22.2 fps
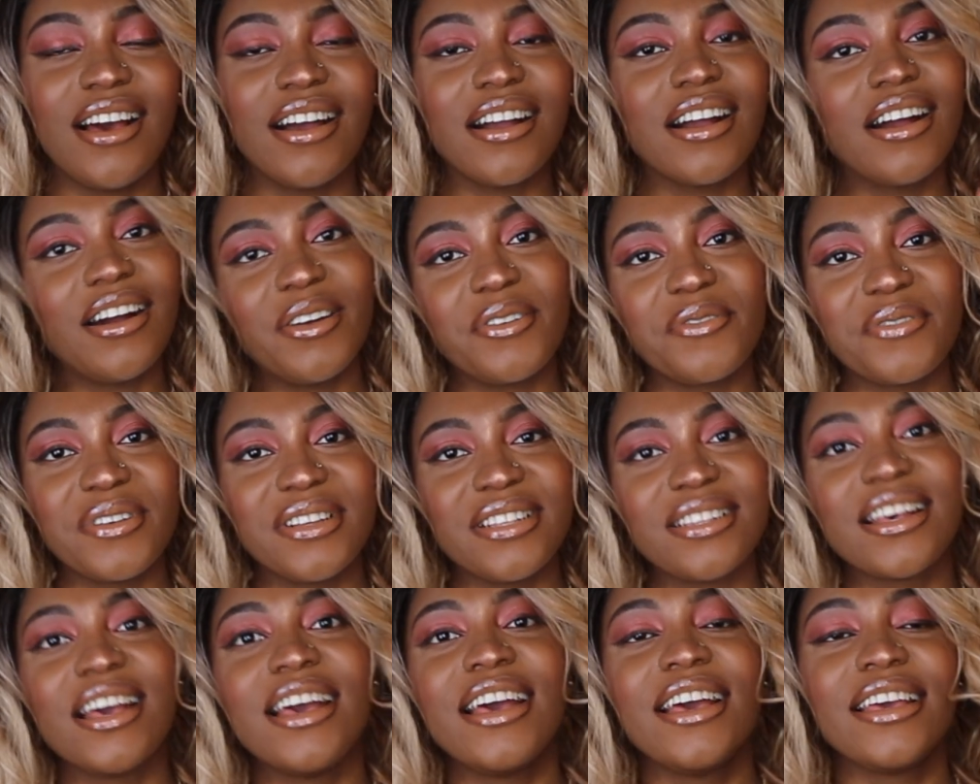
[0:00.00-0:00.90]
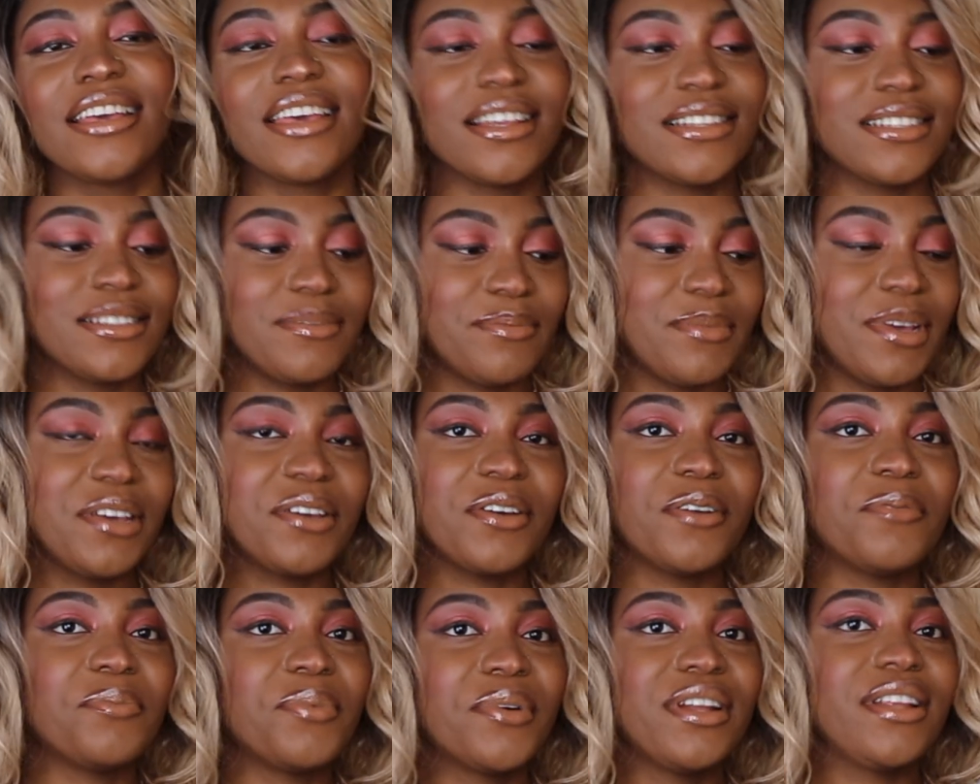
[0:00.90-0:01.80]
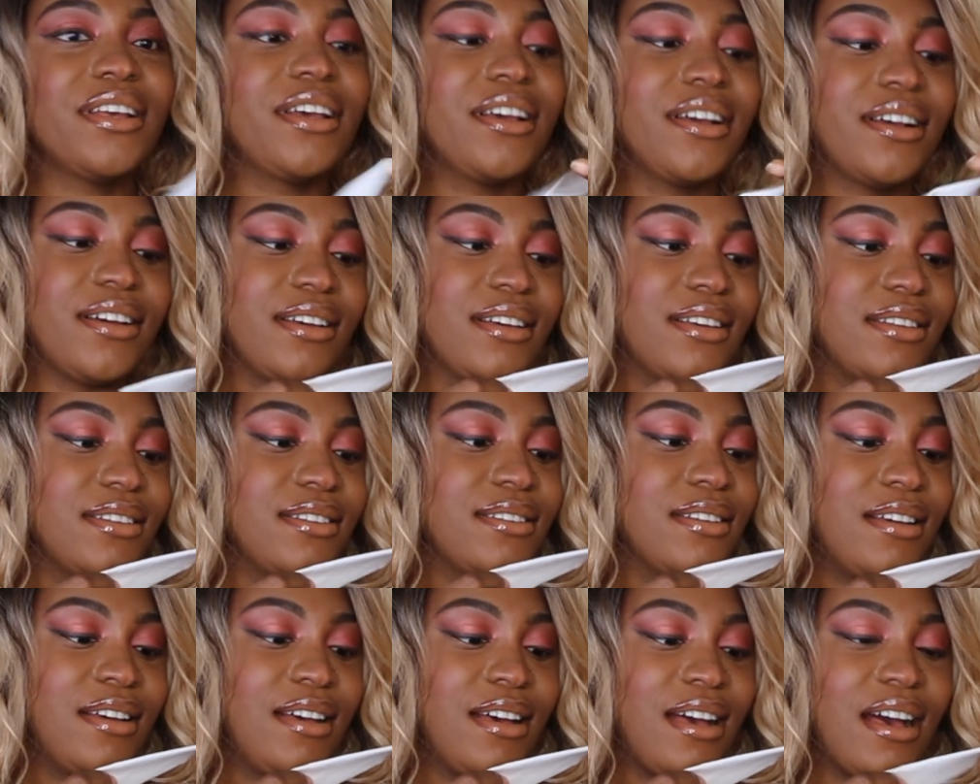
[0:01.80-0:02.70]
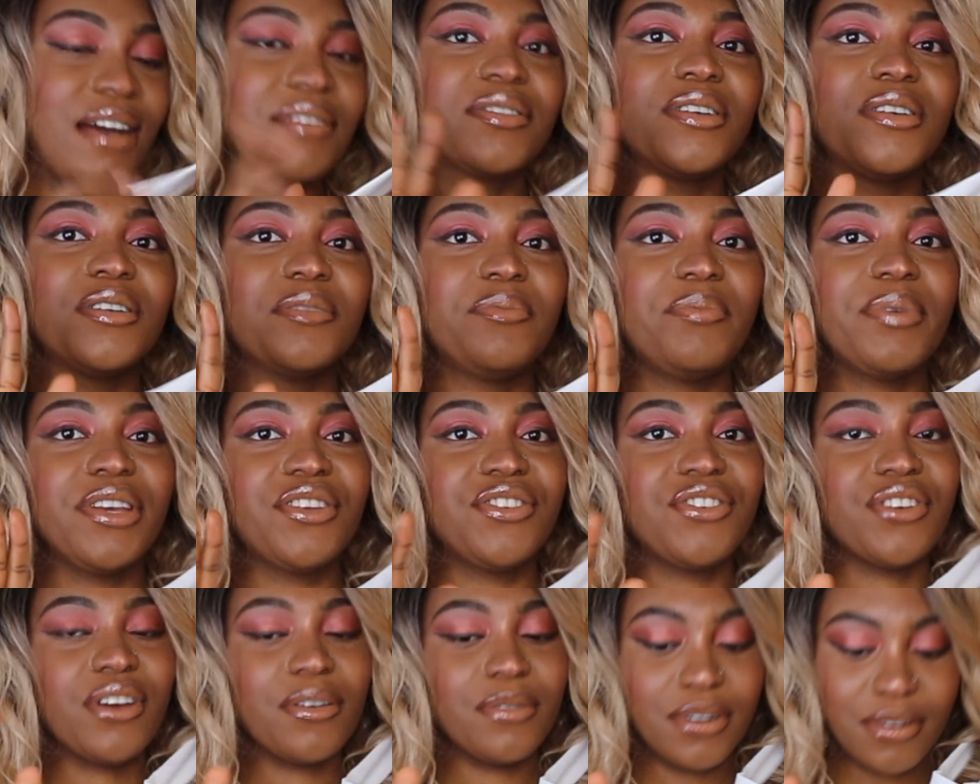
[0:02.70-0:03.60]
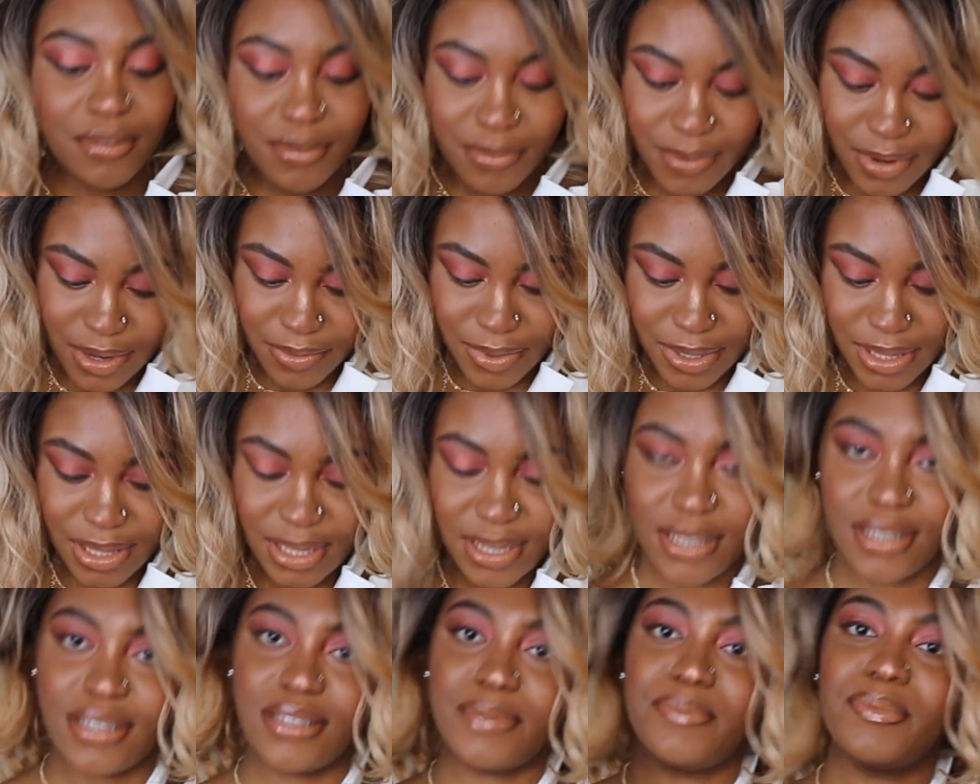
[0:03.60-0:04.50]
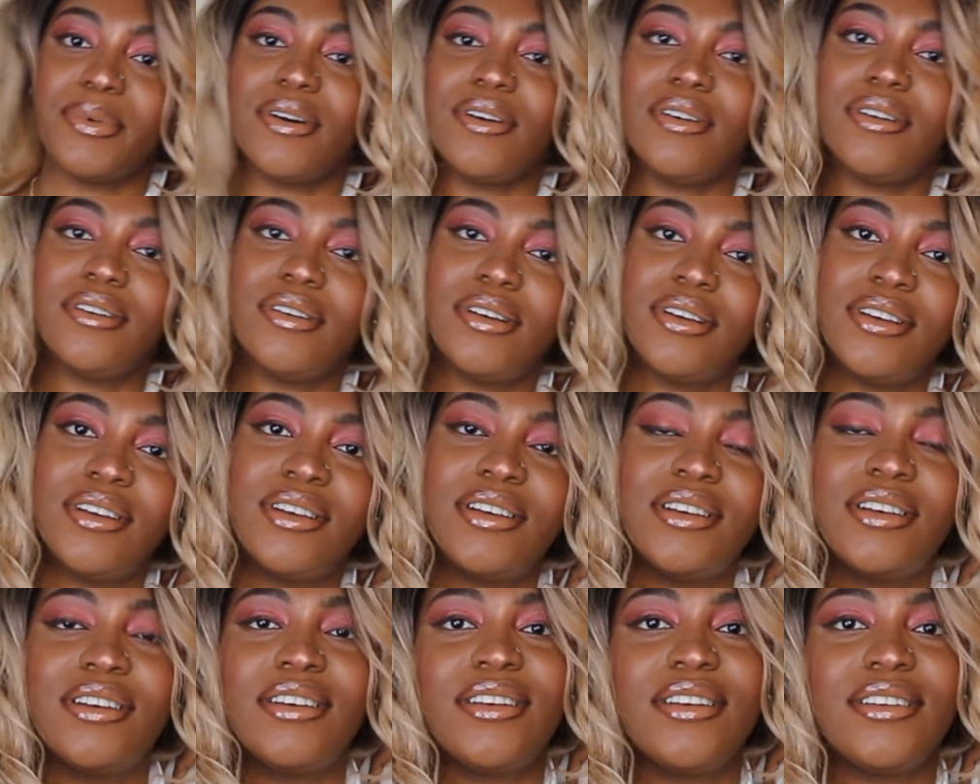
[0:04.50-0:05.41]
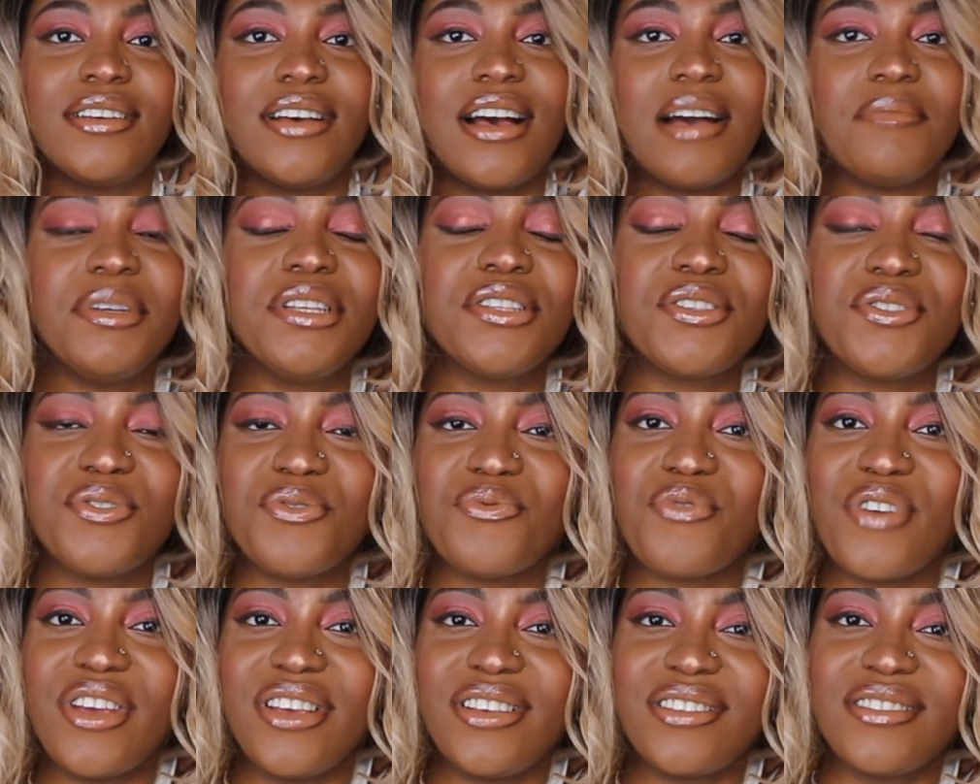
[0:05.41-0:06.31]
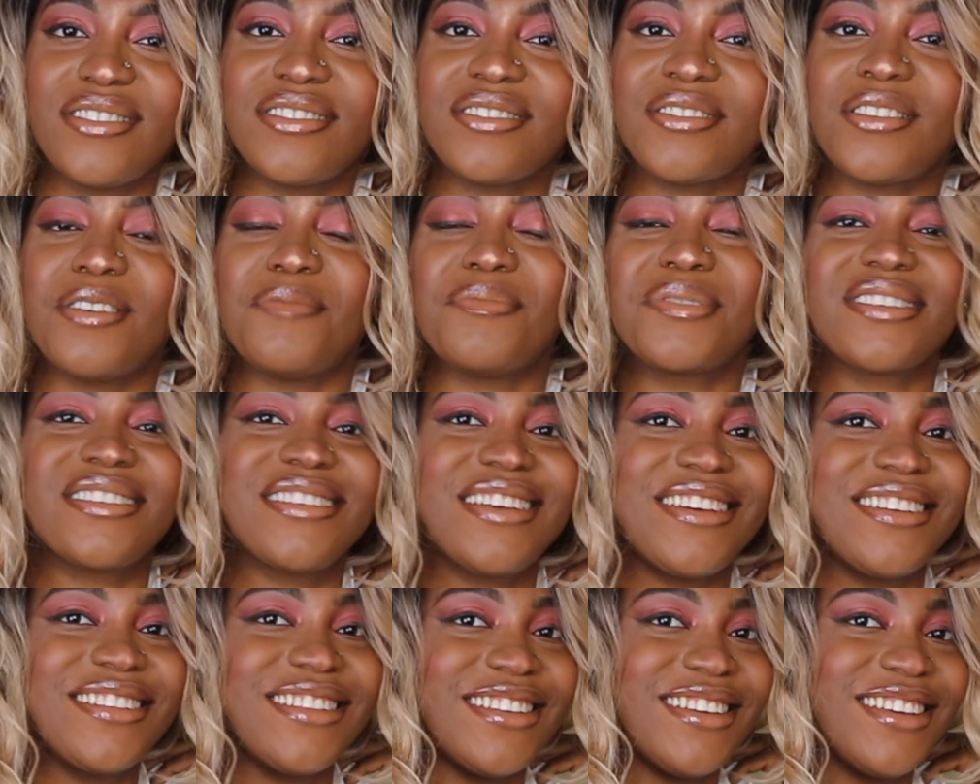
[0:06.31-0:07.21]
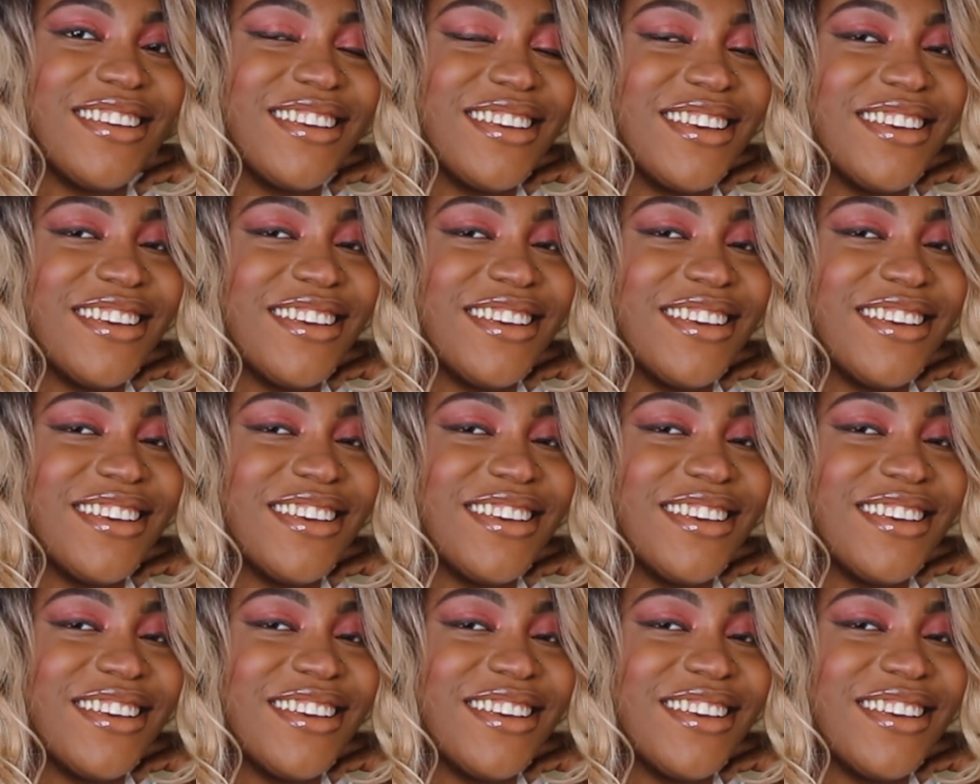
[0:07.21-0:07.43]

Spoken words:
I can't risk getting makeup on it because I've got a picture I want to wear with this, but I'm into racer tops lately.